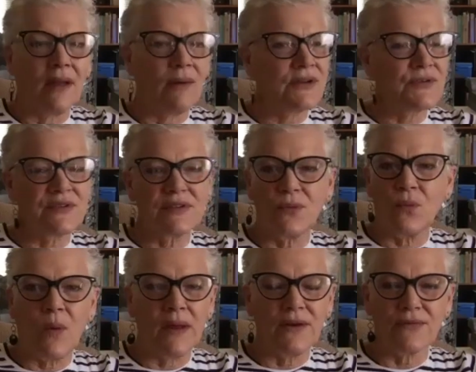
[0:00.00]
which was a
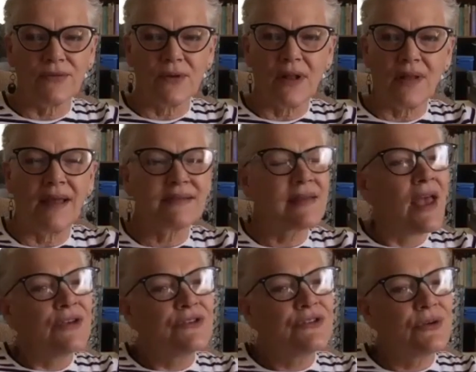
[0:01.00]
wonderful class.
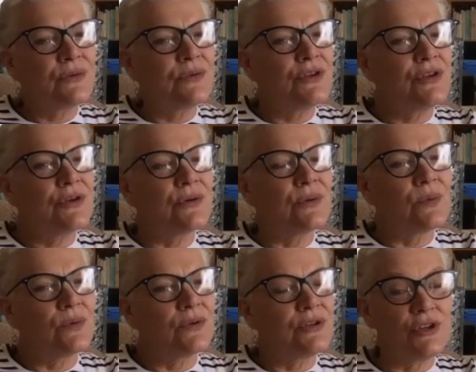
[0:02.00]
So you
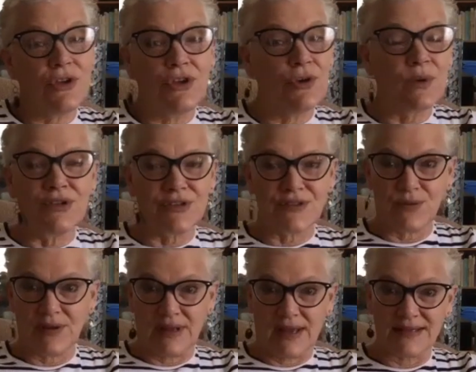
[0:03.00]
were just
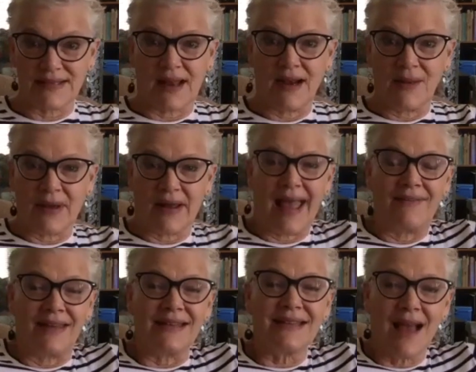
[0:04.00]
really excited about
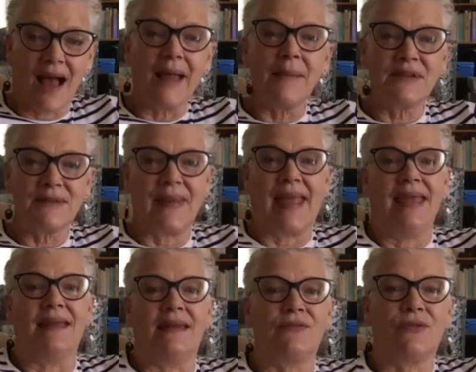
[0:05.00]
having time to
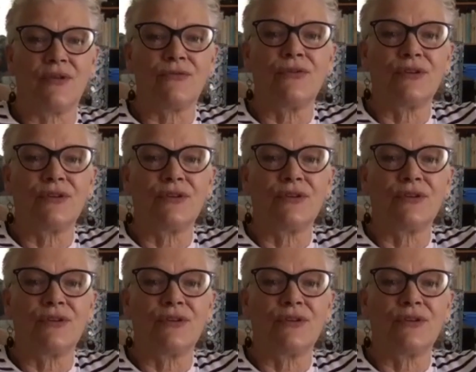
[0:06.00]
paint for the first